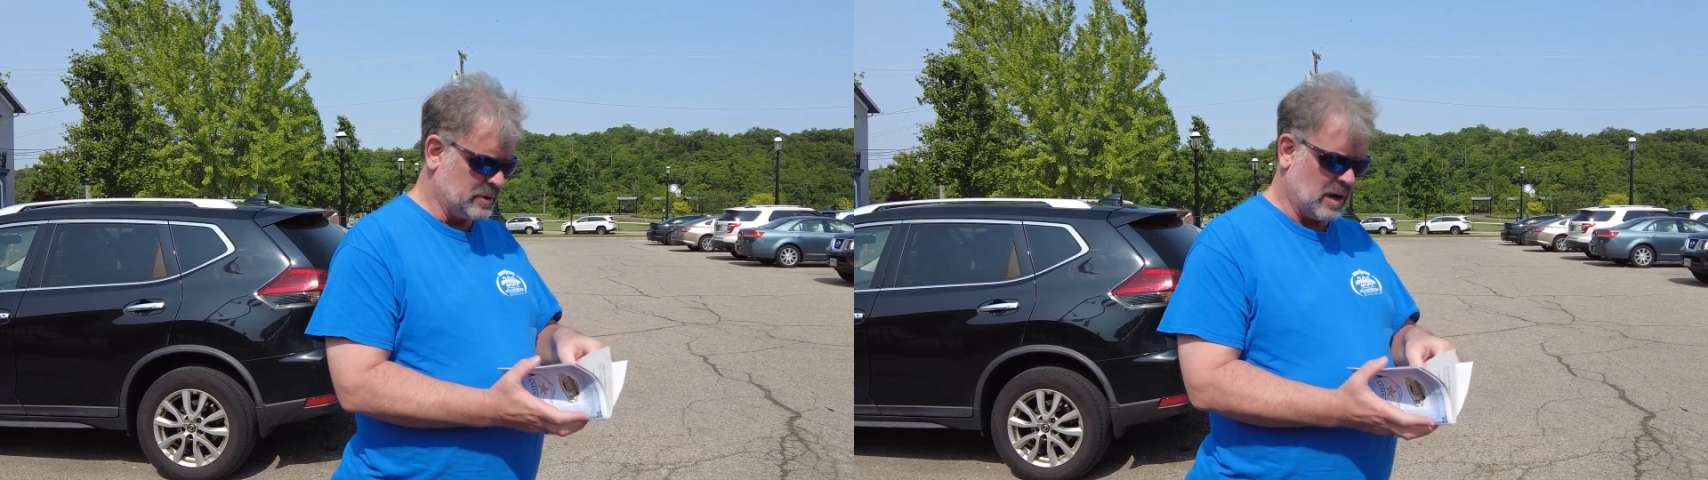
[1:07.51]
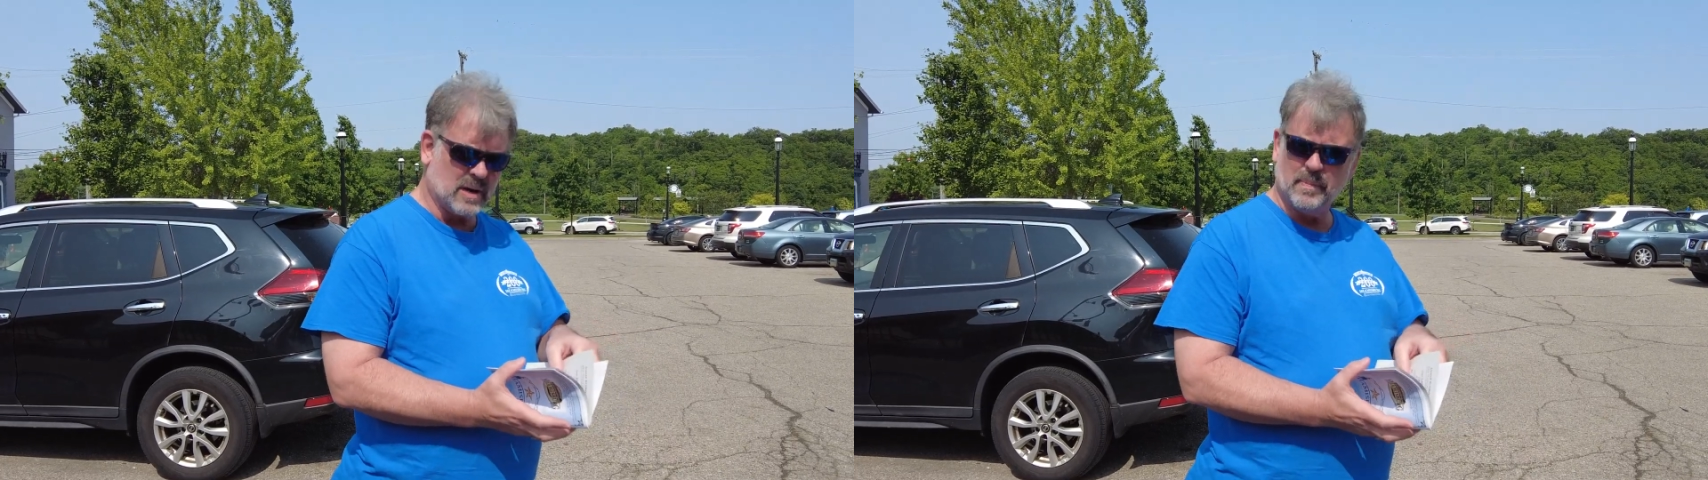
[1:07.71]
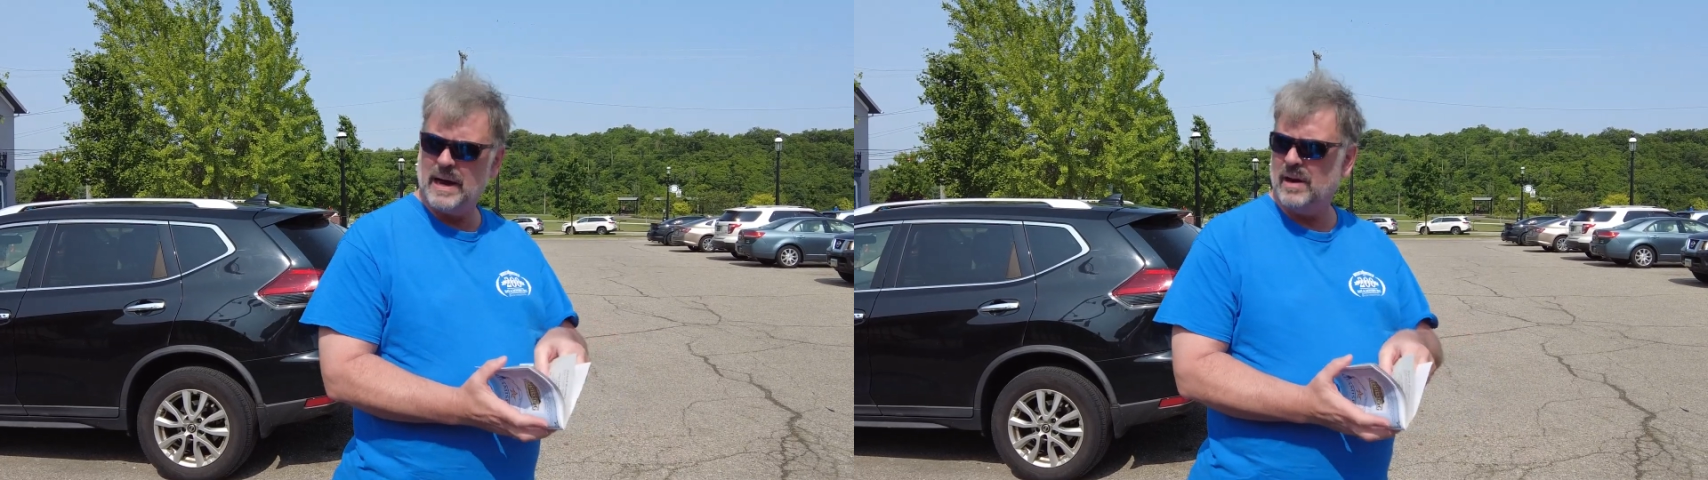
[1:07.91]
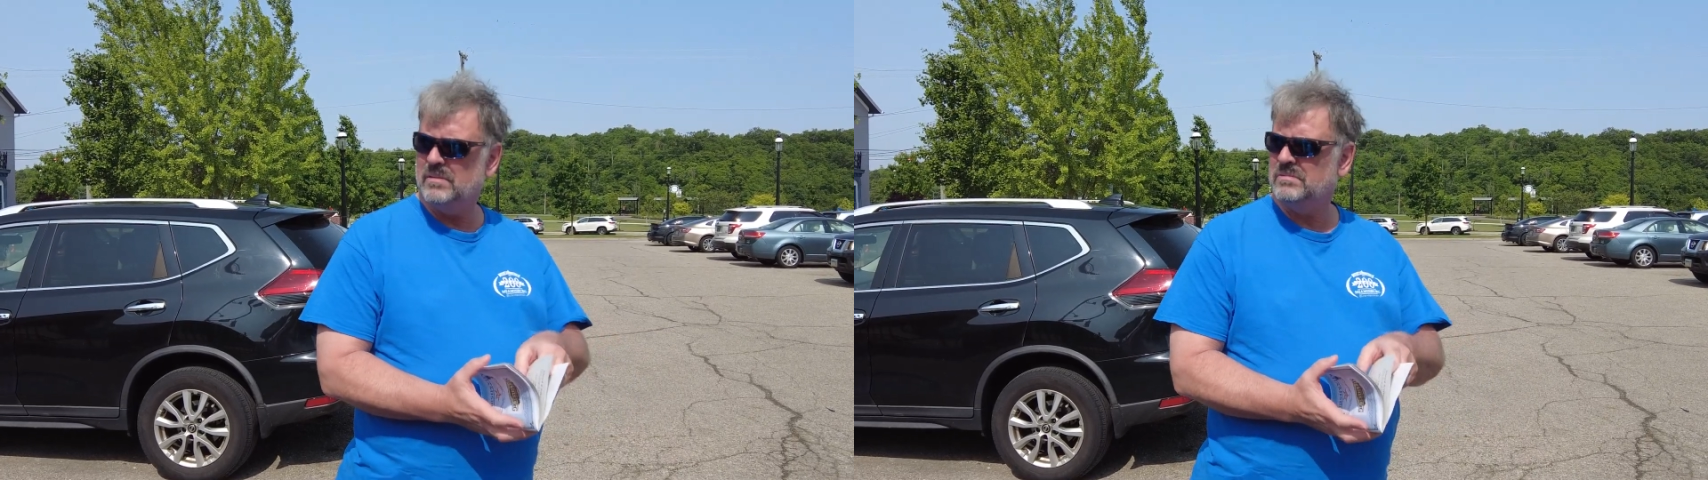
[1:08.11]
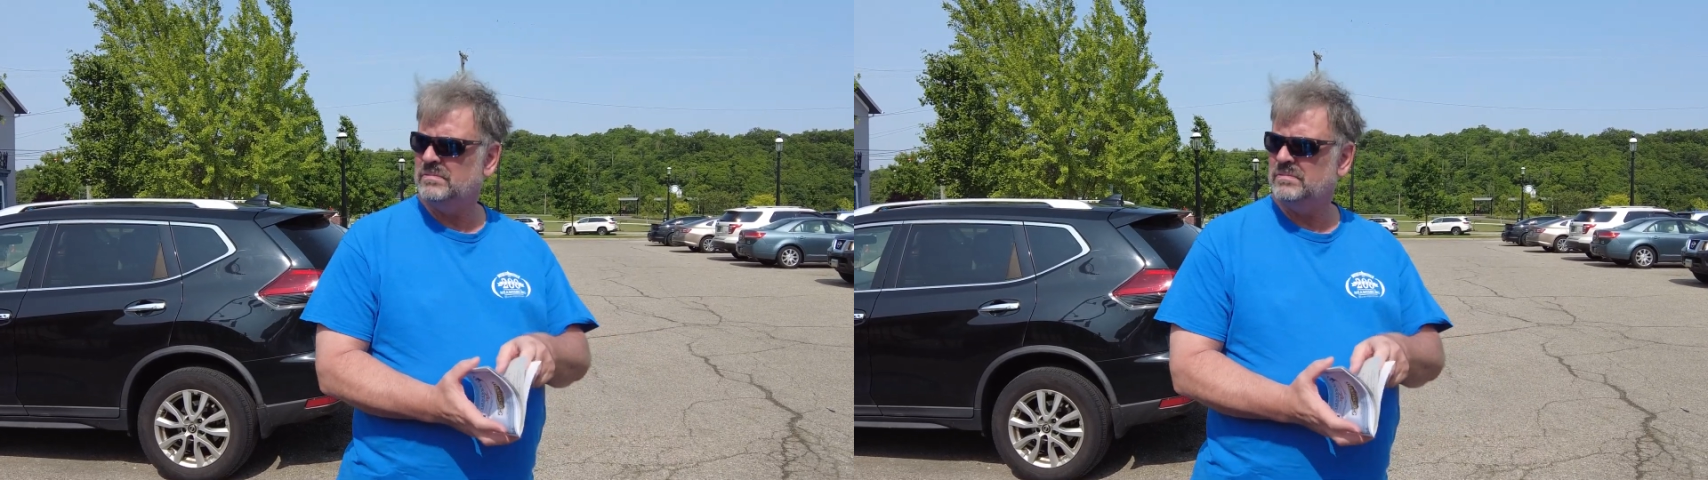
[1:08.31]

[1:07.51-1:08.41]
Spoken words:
talk about,